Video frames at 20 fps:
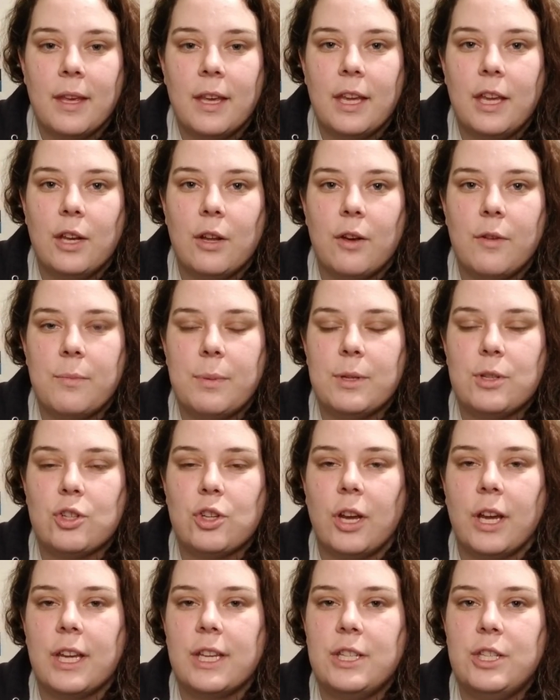You know, I've been
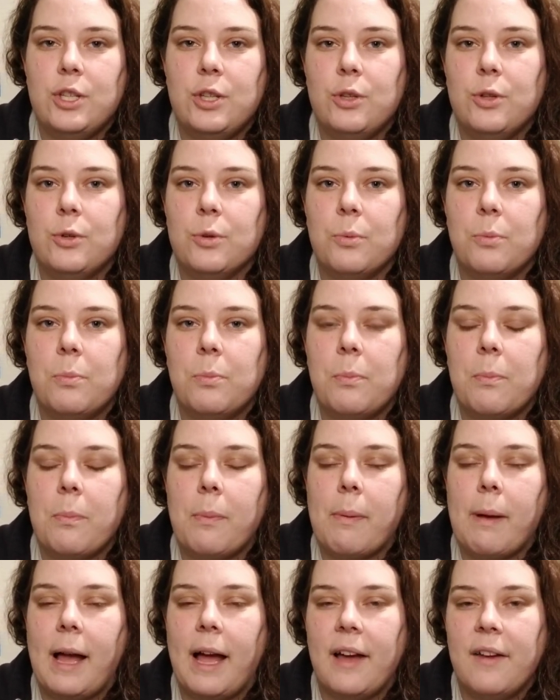trying to
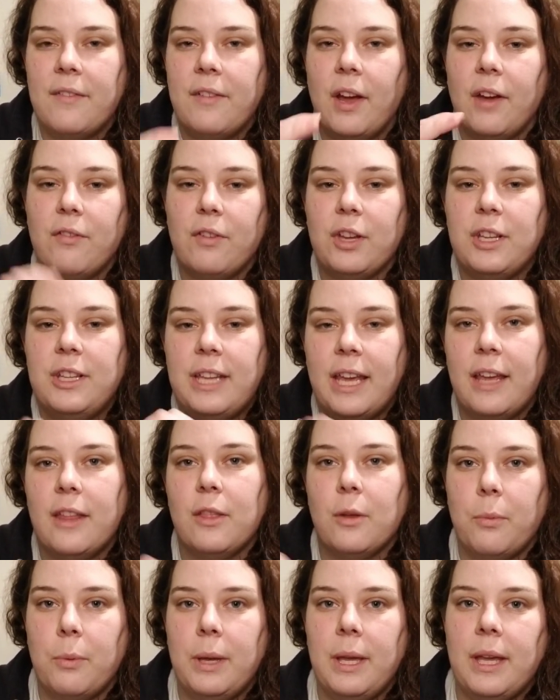have every day of
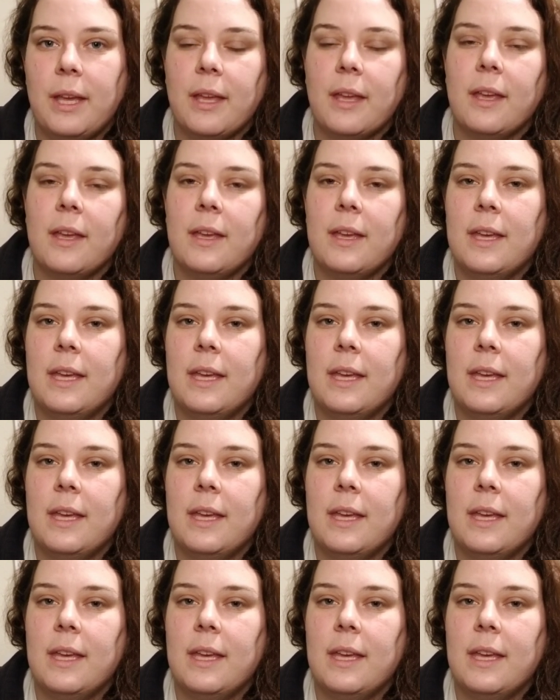the week,